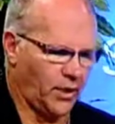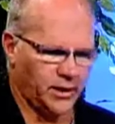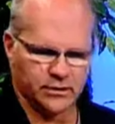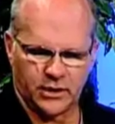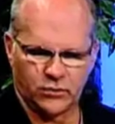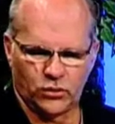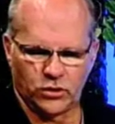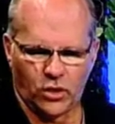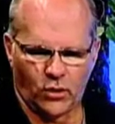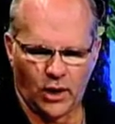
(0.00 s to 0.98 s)
right, then
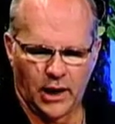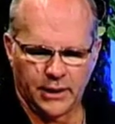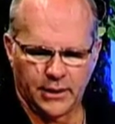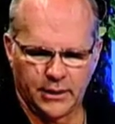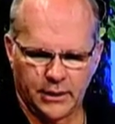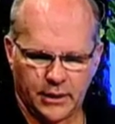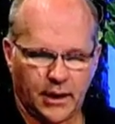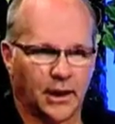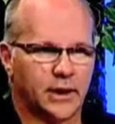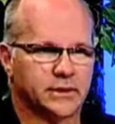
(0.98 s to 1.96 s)
we'll go on
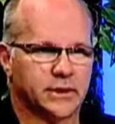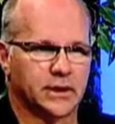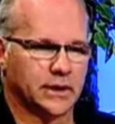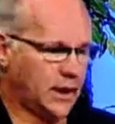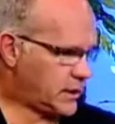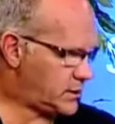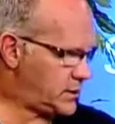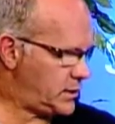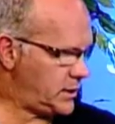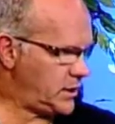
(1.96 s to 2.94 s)
uh, to the
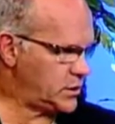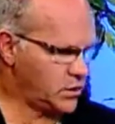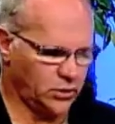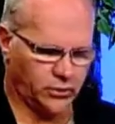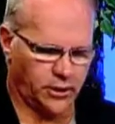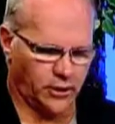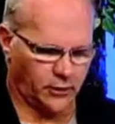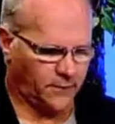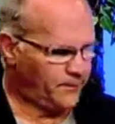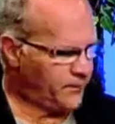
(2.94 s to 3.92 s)
next issue
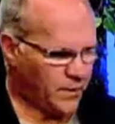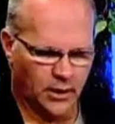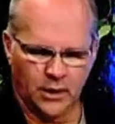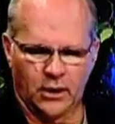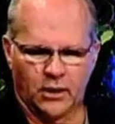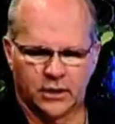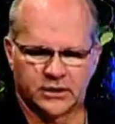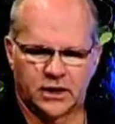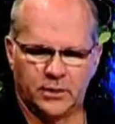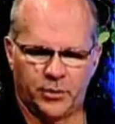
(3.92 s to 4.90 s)
here. Well,
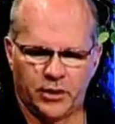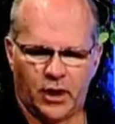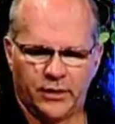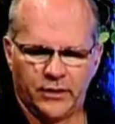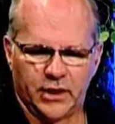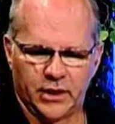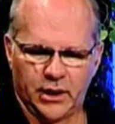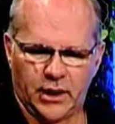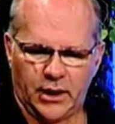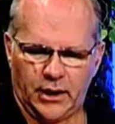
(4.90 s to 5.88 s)
let's keep it on the
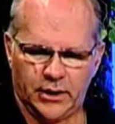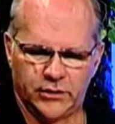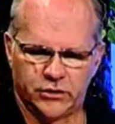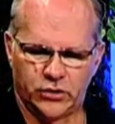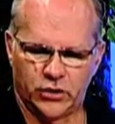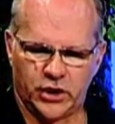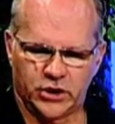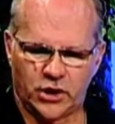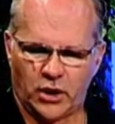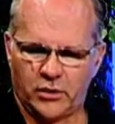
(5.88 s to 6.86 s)
uh,
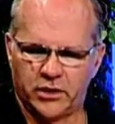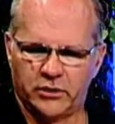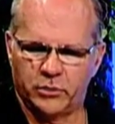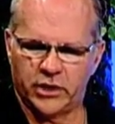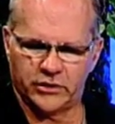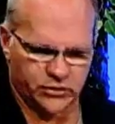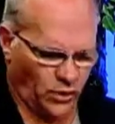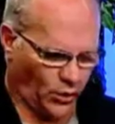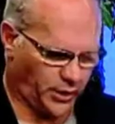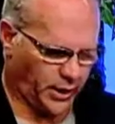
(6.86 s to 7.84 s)
judiciary in
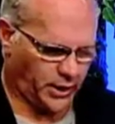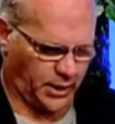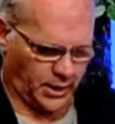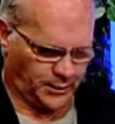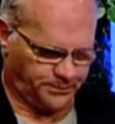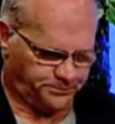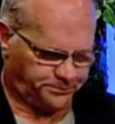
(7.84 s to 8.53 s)
Minnesota again,